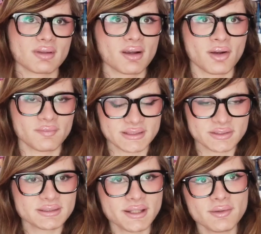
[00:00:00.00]
got
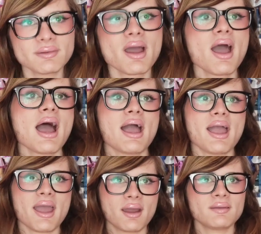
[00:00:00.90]
discontinued,
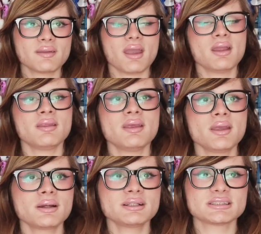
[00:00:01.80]
and in the
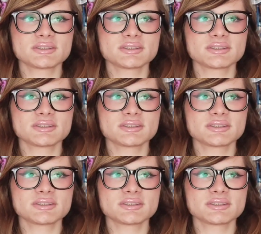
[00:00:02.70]
year